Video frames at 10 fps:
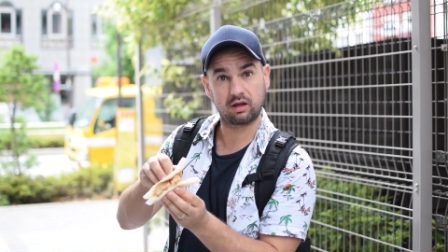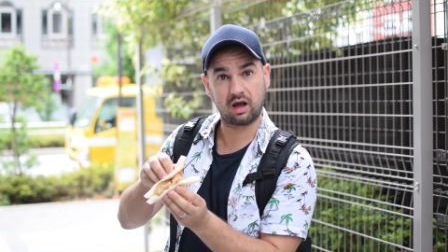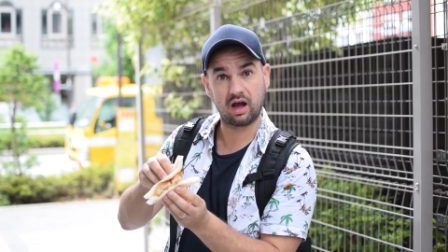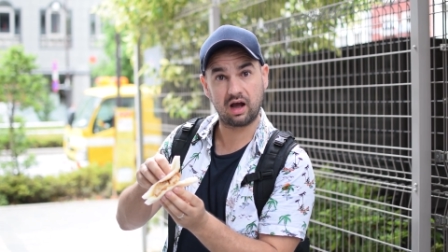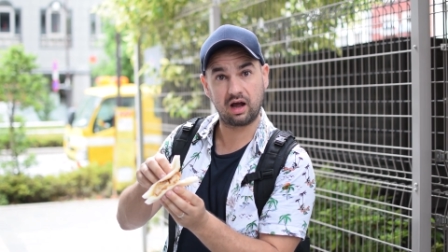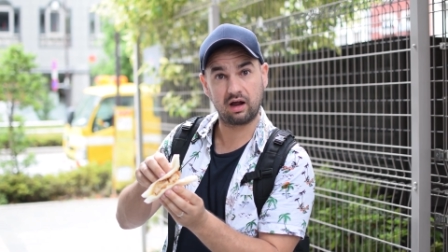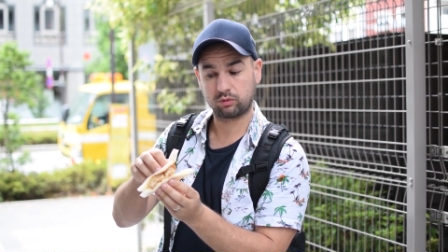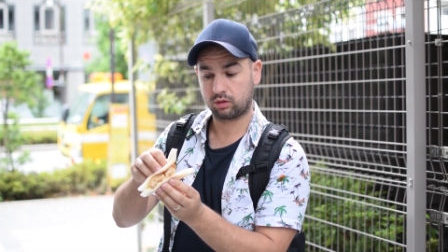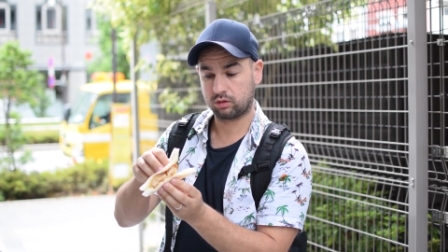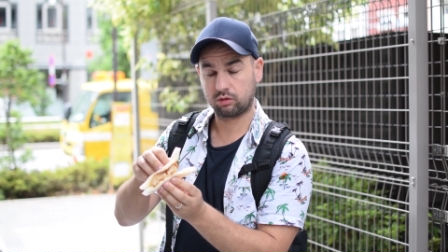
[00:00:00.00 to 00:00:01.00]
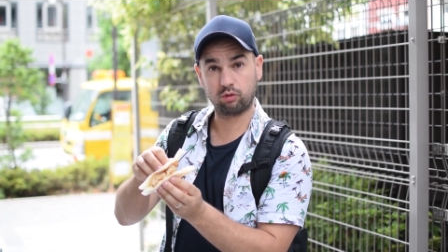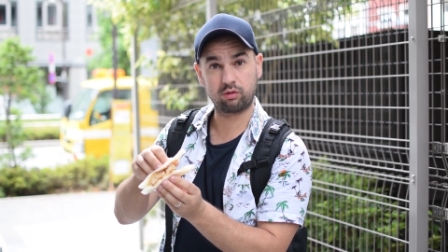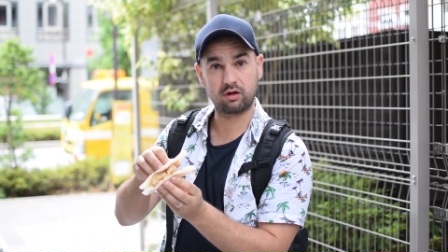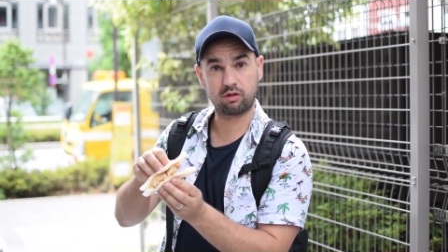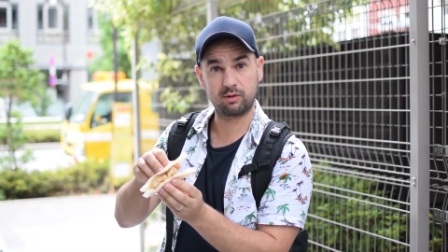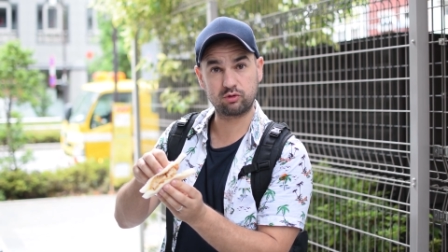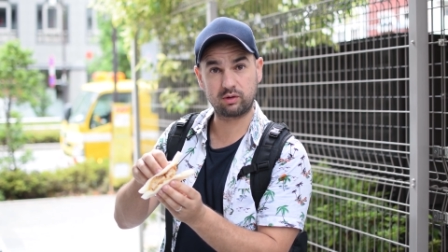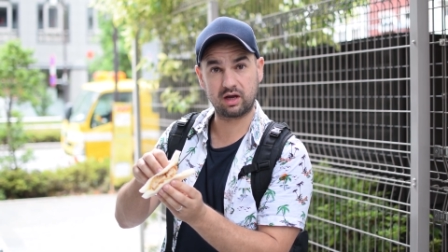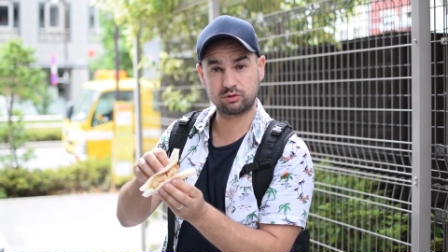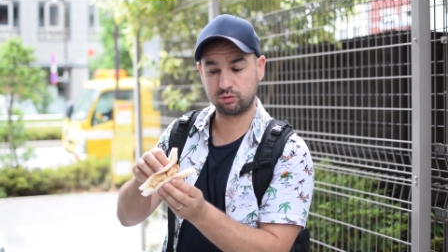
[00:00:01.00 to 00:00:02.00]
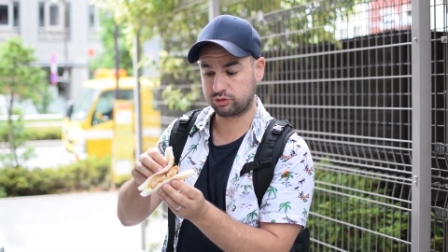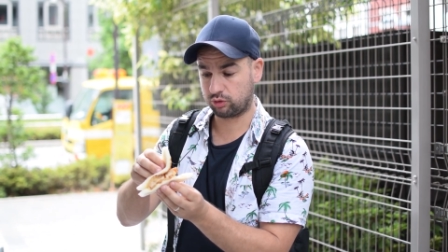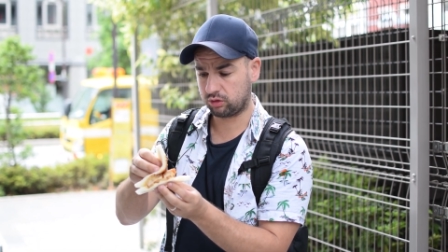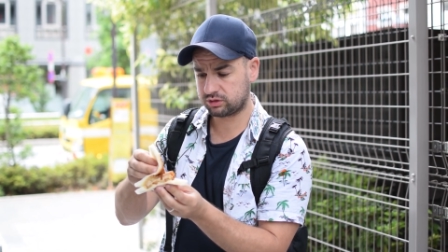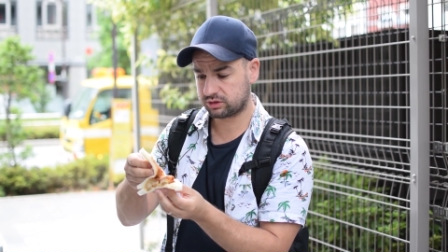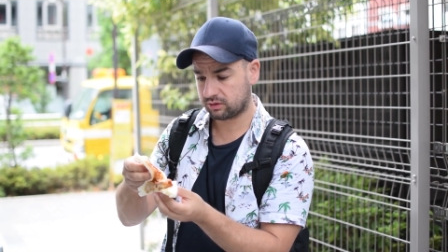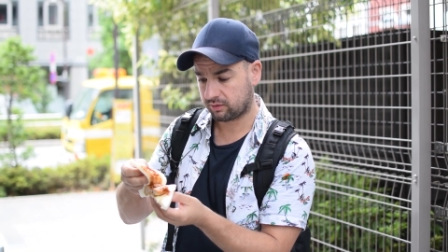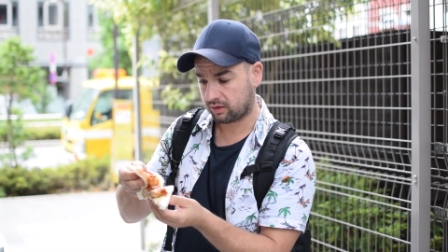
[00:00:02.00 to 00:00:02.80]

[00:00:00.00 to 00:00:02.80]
uh, you always get the special katsu sauce